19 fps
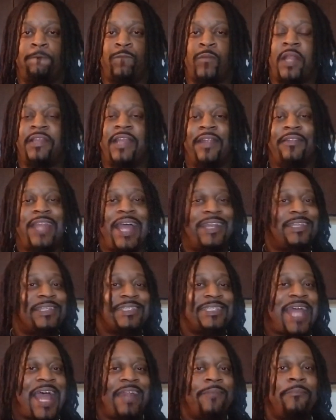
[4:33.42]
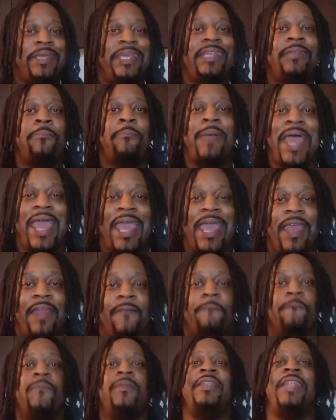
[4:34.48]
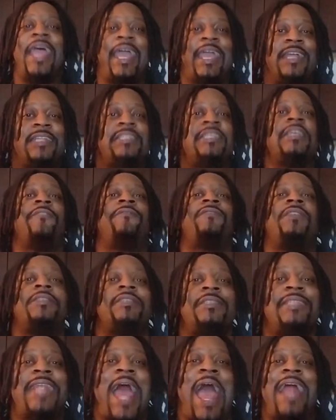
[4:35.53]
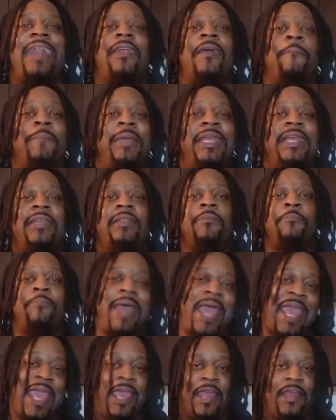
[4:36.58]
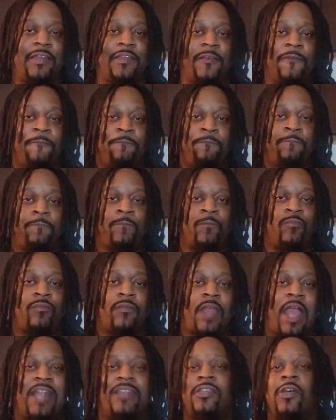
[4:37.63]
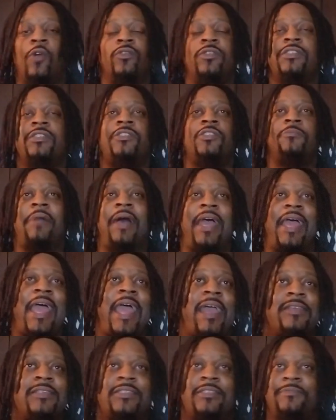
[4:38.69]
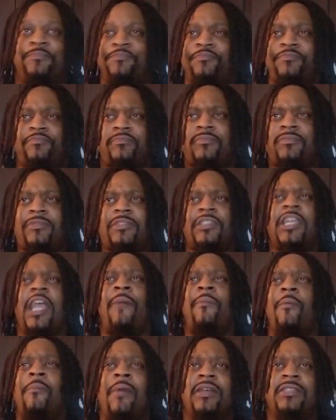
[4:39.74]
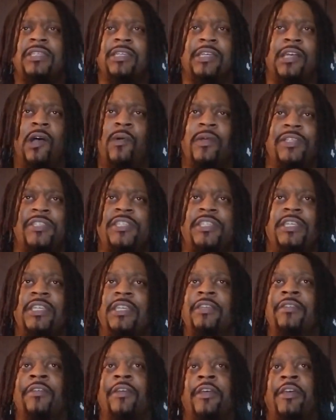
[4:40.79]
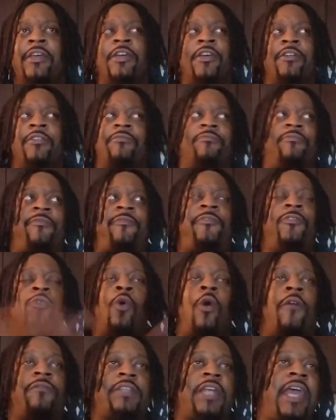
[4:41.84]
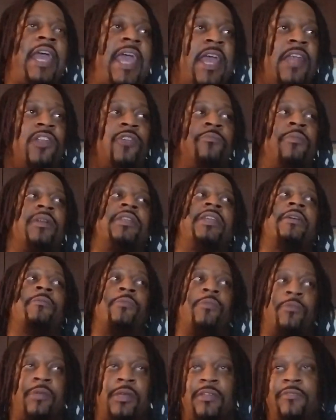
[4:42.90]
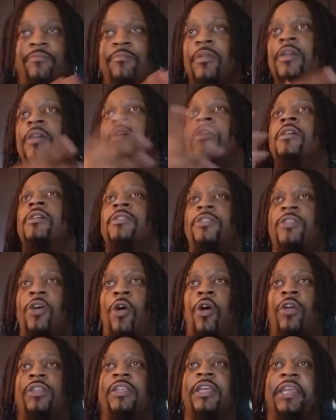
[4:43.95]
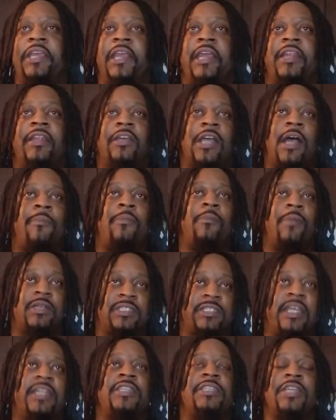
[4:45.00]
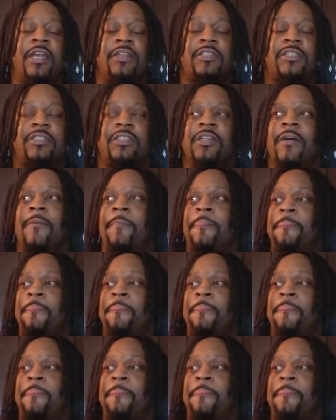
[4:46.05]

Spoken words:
Now, that does not mean bad. Negative does not mean bad. I told this to my ex a couple months ago, and she flew off the handle, but then when we talked again a couple months later, she understood.